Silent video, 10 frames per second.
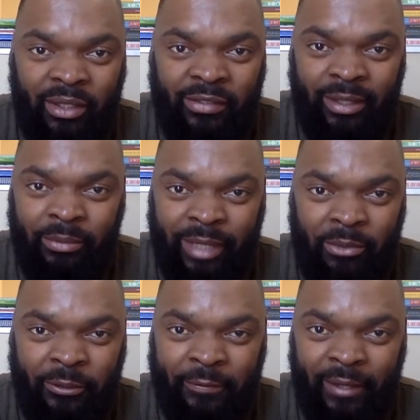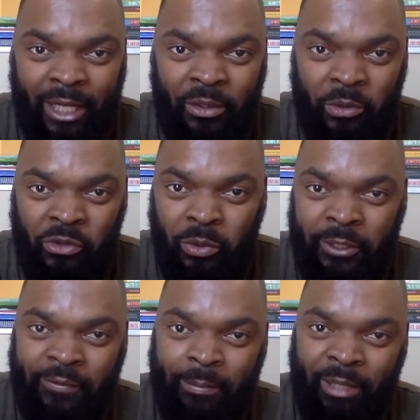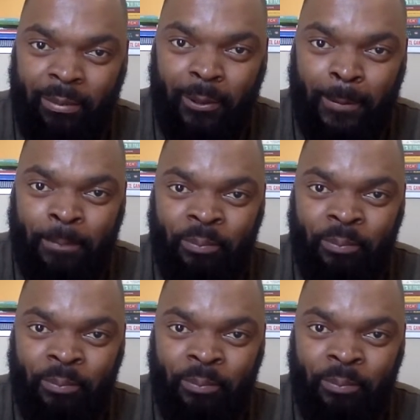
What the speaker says: sometimes you feel like you're two different people?